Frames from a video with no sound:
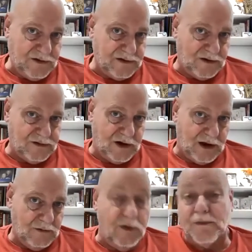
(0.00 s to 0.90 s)
fix
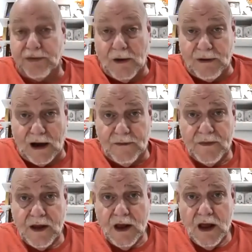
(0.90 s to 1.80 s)
yesterday. We can pray about it,
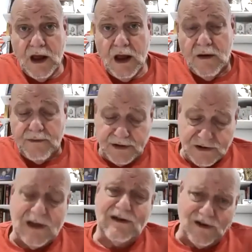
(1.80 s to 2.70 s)

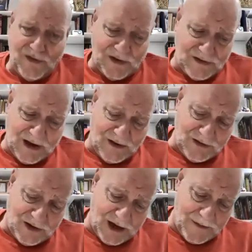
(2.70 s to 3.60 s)
but Jesus fixed
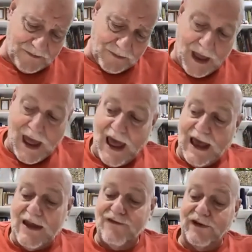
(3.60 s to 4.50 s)
yesterday.
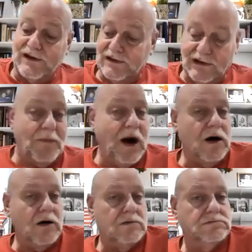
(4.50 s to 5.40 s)
He fixed
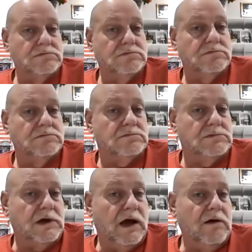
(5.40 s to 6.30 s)
tomorrow.
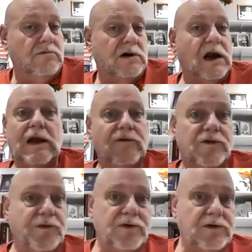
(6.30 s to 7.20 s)
Okay, we're not
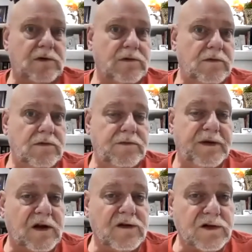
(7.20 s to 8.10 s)
even supposed to
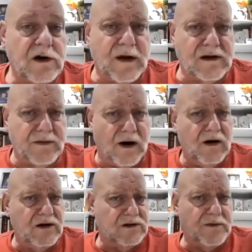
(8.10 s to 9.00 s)
be concerned about
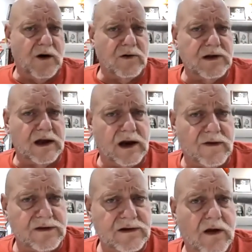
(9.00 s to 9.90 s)
tomorrow, because tomorrow will take
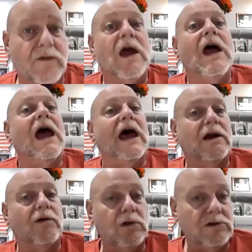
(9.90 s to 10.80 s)
care of itself.
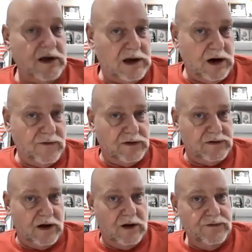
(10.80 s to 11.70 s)
And it will take care of
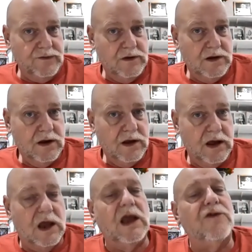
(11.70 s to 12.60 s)
itself
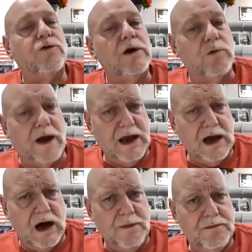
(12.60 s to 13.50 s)
if we
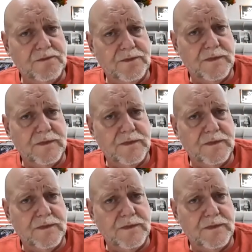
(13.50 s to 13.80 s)
wake up